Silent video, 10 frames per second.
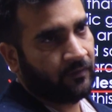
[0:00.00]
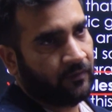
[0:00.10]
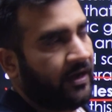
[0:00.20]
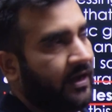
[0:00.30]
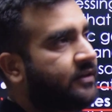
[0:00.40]

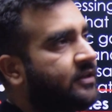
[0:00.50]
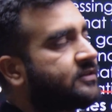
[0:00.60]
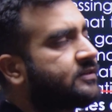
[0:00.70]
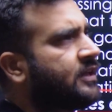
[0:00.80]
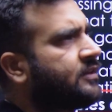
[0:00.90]
And
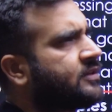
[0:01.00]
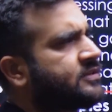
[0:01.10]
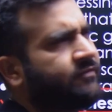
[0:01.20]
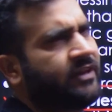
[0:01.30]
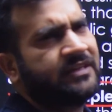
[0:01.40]
in
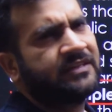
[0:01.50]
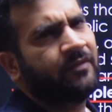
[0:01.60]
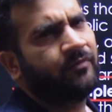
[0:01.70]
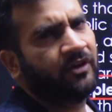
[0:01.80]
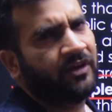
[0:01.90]
the very
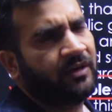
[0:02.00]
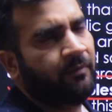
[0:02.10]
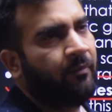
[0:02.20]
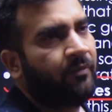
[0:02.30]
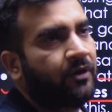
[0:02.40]
same year, I
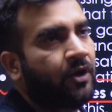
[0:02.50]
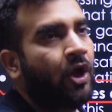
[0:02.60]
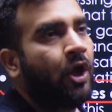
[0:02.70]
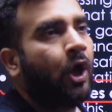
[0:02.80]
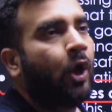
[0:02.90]
remember
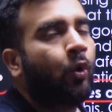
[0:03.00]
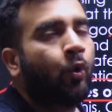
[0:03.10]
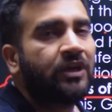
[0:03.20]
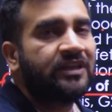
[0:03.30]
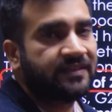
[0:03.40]

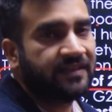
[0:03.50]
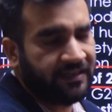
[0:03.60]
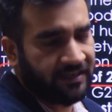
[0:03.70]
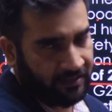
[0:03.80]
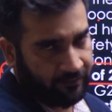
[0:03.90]

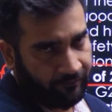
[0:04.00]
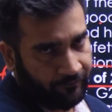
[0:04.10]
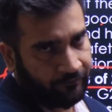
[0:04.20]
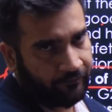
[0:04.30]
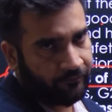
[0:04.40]
OECD,
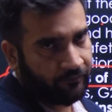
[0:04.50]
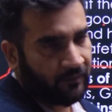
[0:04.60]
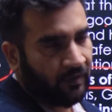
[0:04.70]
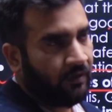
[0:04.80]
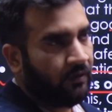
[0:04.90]

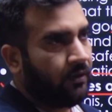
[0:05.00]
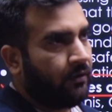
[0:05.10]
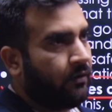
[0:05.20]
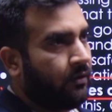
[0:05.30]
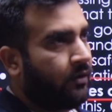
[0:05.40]

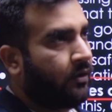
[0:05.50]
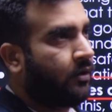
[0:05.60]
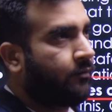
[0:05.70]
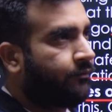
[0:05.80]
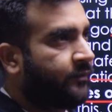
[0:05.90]

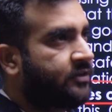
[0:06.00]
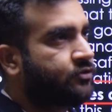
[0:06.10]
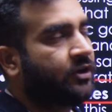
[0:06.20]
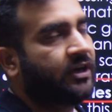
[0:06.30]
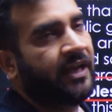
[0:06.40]
that is
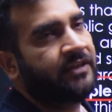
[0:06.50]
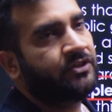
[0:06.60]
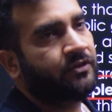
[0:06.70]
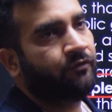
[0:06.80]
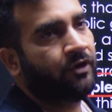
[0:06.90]

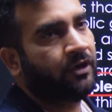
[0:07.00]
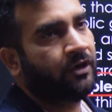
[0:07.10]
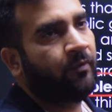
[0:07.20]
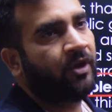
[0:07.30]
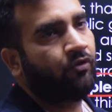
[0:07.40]
Organization for
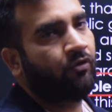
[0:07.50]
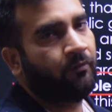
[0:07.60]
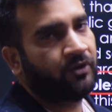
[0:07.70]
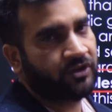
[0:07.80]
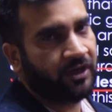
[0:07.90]
Economic
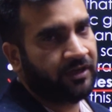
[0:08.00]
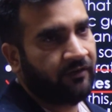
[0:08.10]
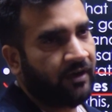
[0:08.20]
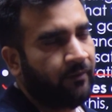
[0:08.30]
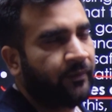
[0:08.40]
Cooperation and
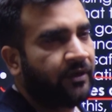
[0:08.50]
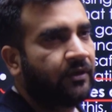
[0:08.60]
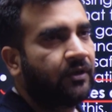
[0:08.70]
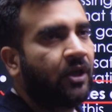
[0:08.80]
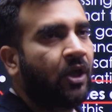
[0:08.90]
Development,
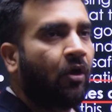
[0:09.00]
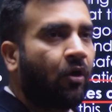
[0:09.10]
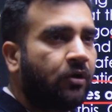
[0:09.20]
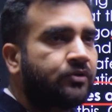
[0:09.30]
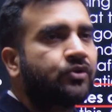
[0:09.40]

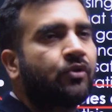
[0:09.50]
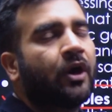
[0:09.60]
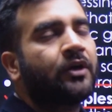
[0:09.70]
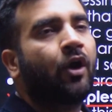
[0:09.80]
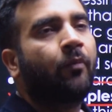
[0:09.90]
also
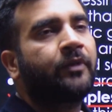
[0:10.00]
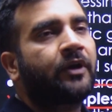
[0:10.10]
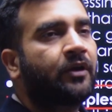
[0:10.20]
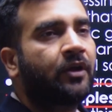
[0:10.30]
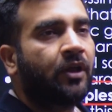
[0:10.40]
adopted